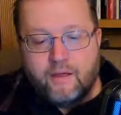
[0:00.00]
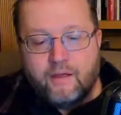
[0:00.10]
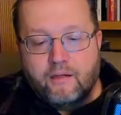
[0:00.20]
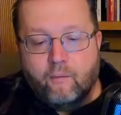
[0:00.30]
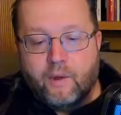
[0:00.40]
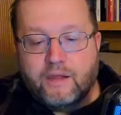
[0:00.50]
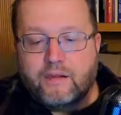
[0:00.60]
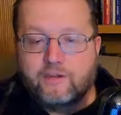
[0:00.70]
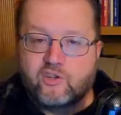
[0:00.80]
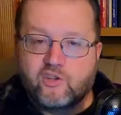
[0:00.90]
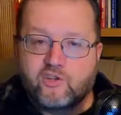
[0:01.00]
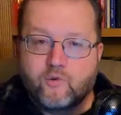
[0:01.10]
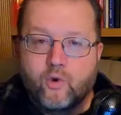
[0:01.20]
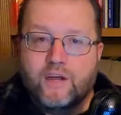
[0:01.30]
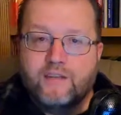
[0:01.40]
went and
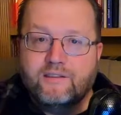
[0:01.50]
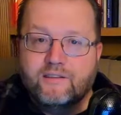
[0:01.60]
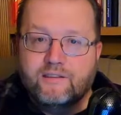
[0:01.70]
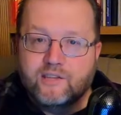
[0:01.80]
destroyed the